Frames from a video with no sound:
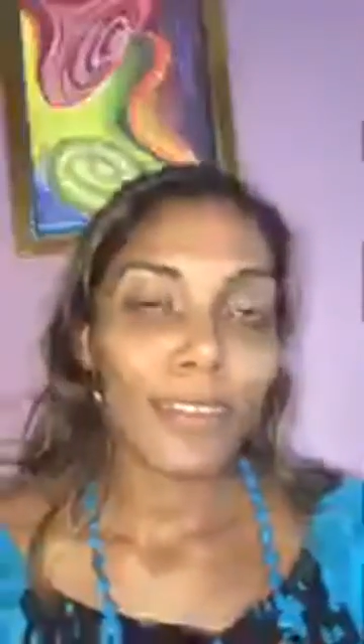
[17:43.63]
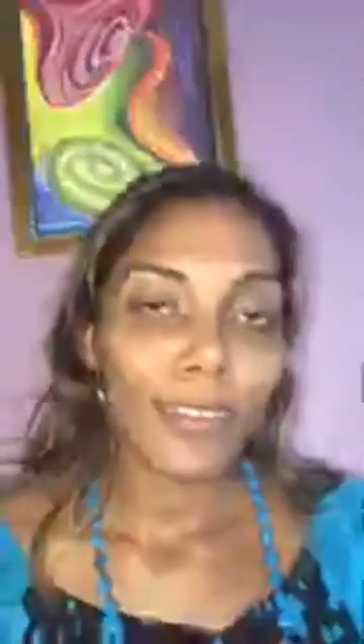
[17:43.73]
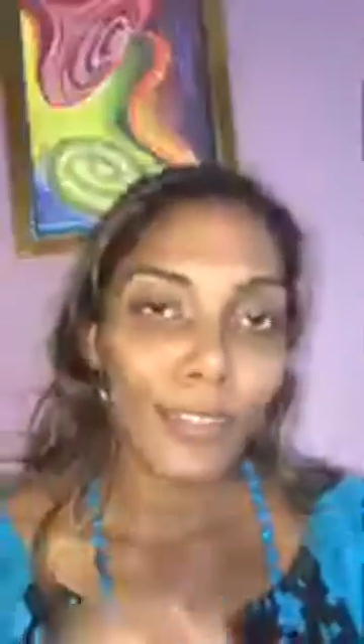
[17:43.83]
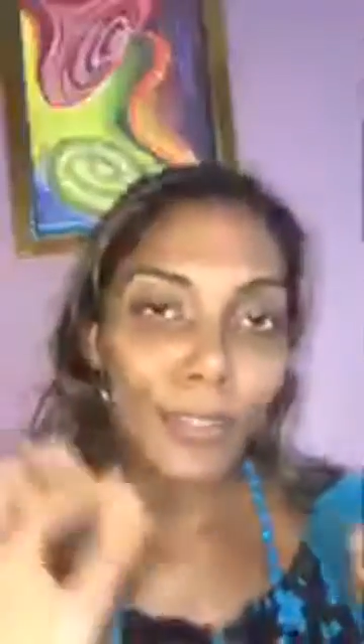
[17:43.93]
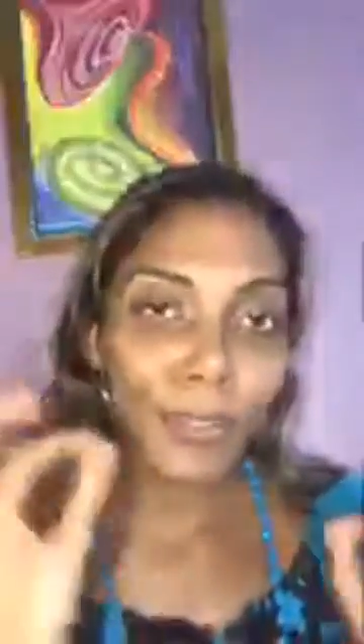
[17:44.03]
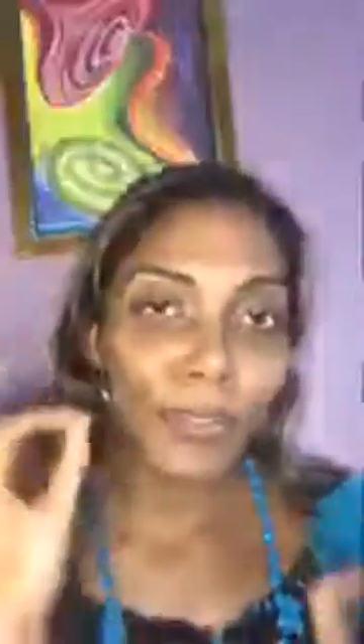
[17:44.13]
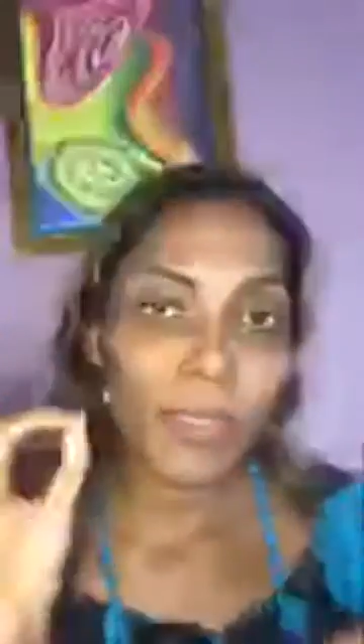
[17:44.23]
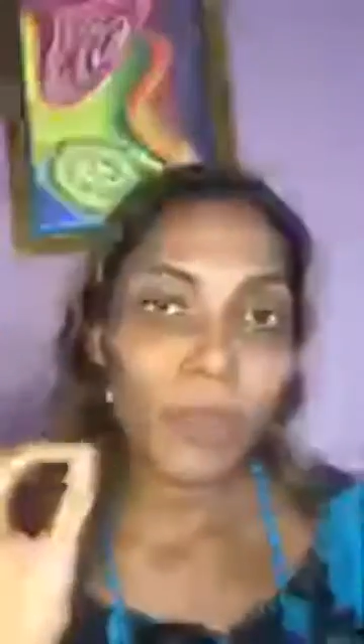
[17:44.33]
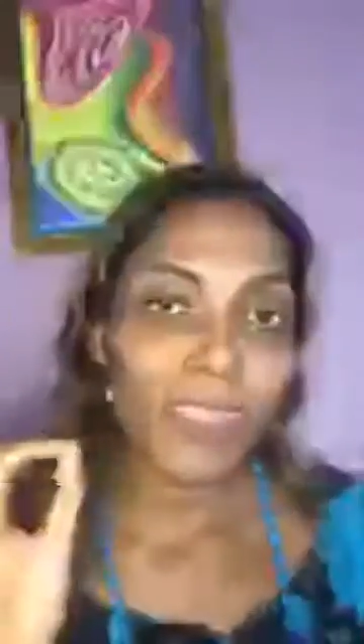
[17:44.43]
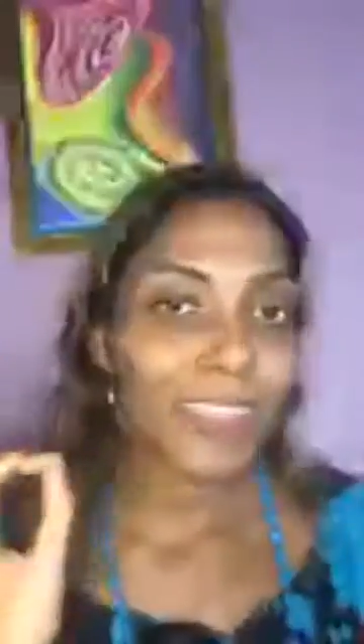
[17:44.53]
You do
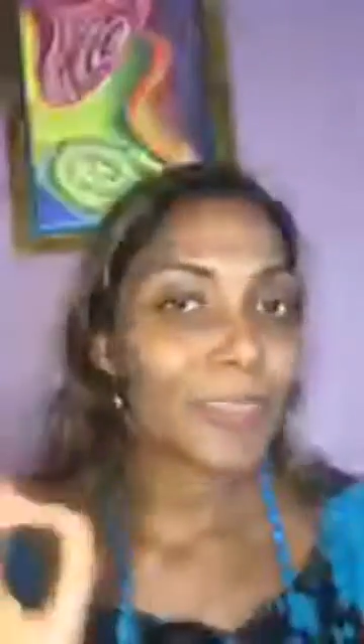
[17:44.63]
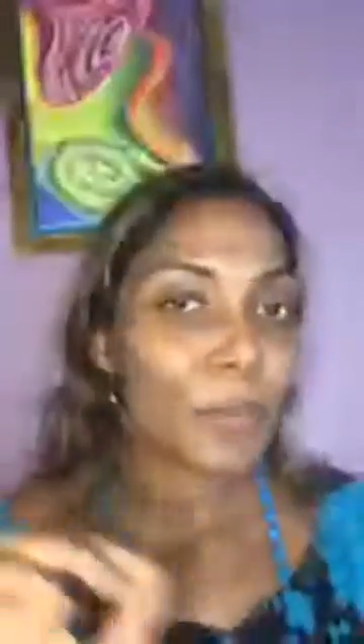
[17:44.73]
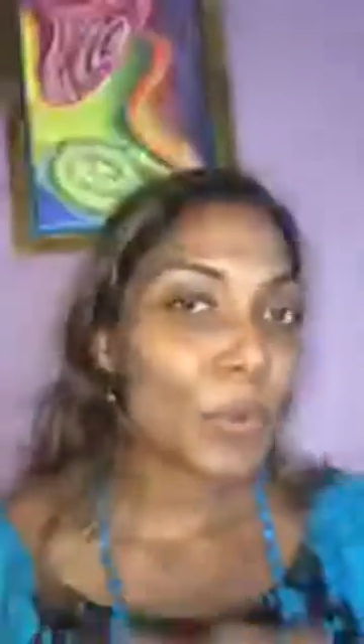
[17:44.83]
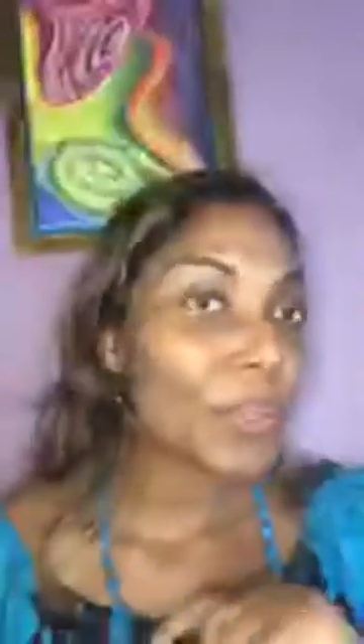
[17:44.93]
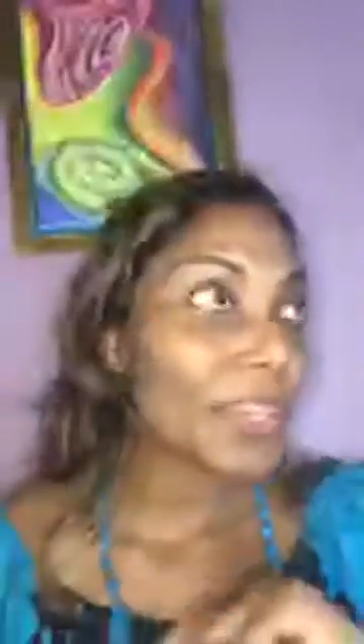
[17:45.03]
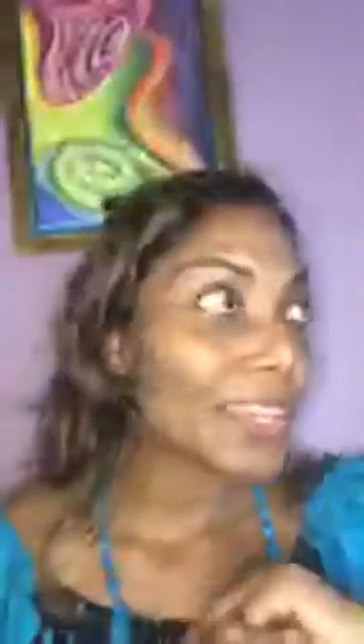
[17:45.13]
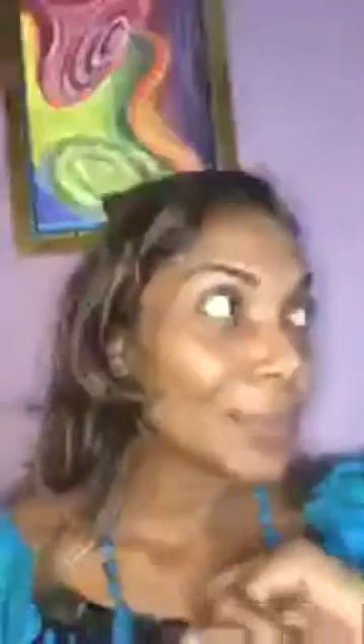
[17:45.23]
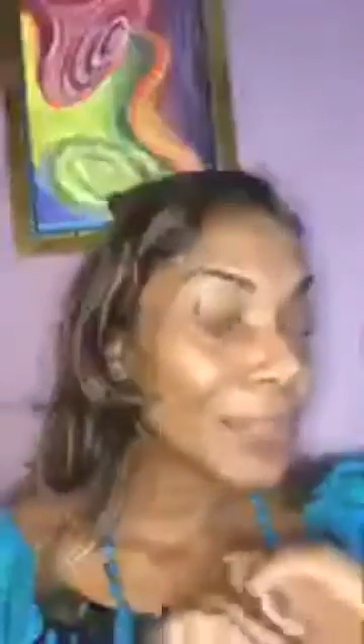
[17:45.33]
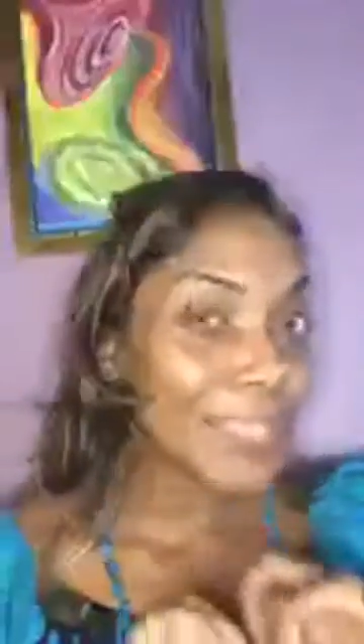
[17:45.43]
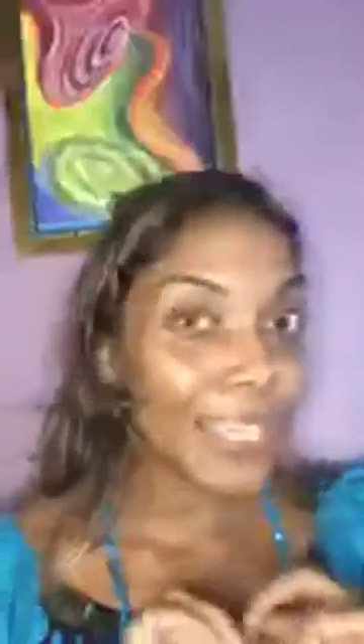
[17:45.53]
something small and it
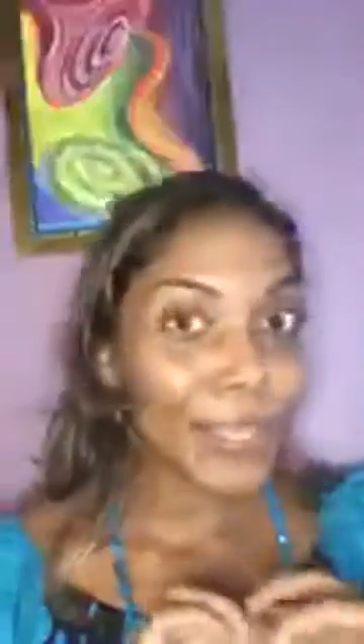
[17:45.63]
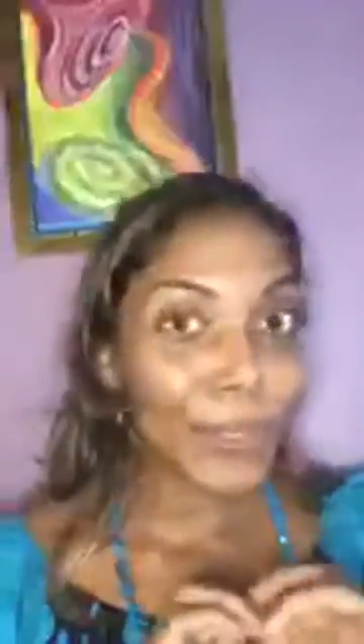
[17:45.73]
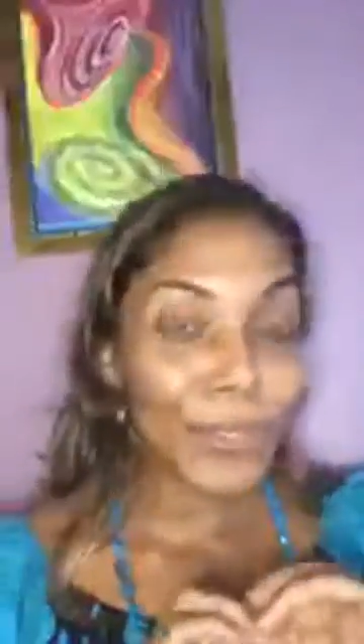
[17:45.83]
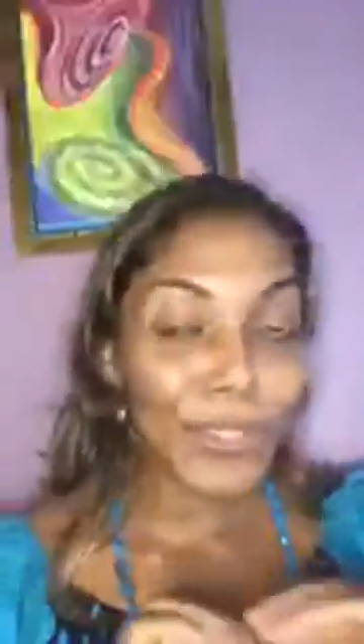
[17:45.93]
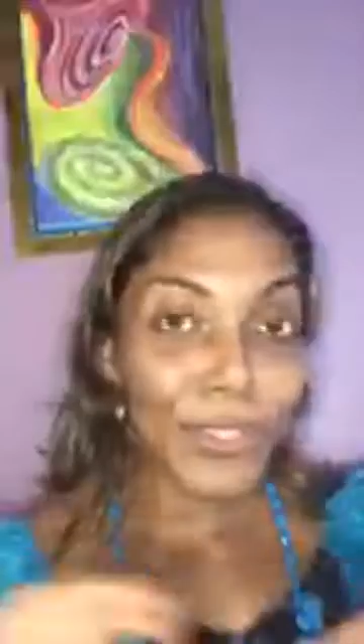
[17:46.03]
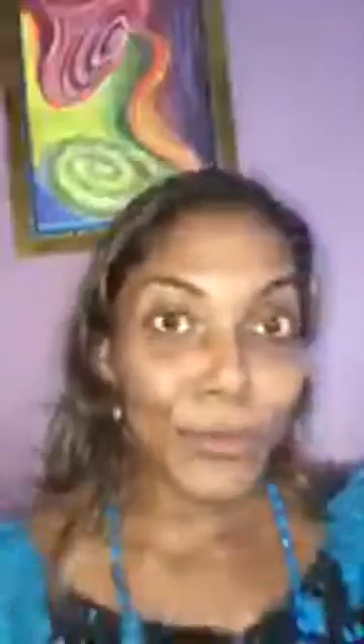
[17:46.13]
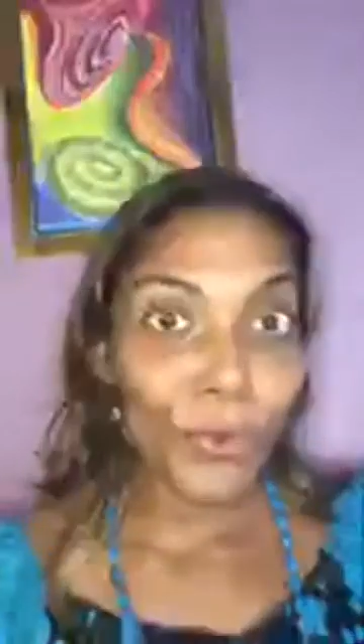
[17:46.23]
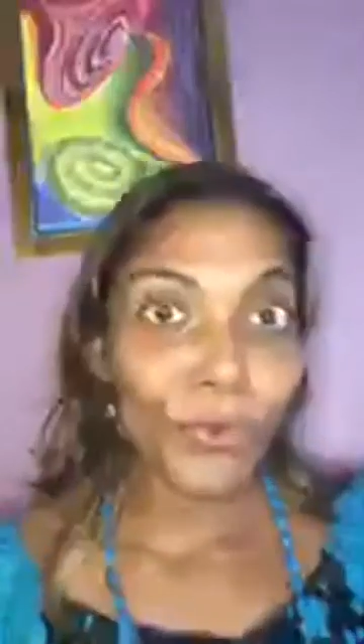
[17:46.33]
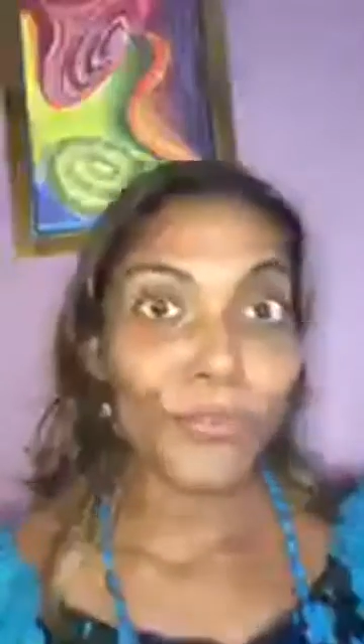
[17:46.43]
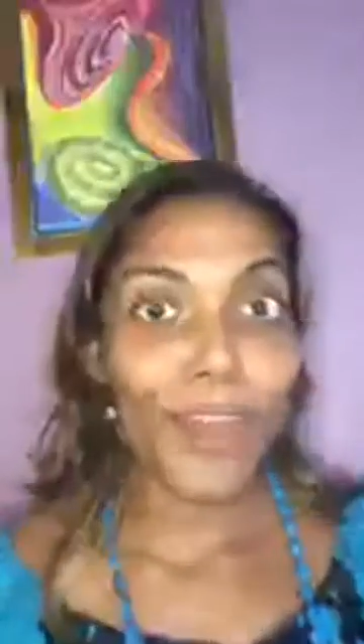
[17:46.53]
will take you
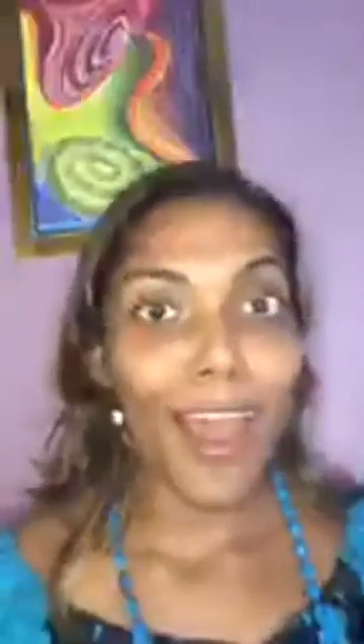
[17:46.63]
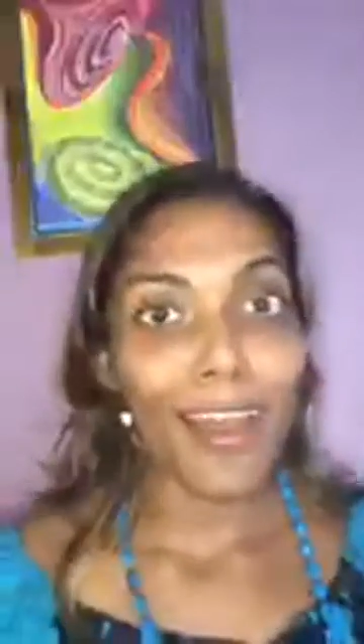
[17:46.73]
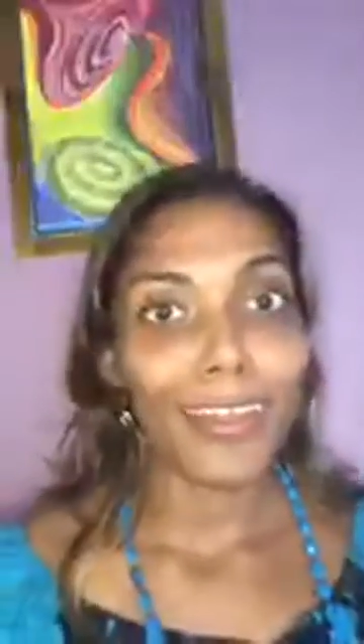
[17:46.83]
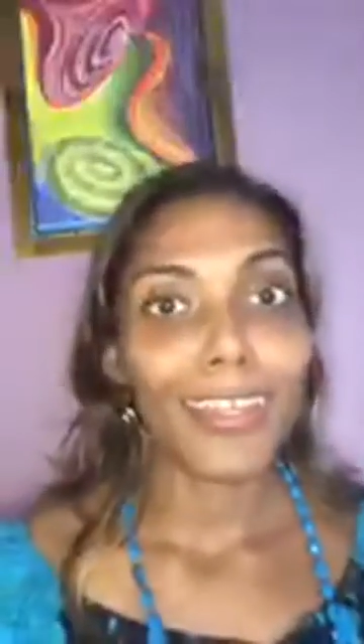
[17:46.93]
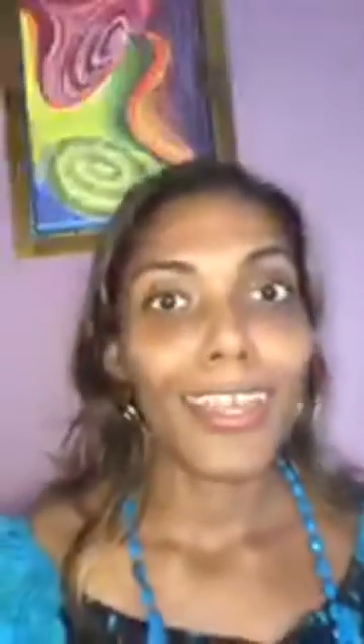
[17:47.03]
so far.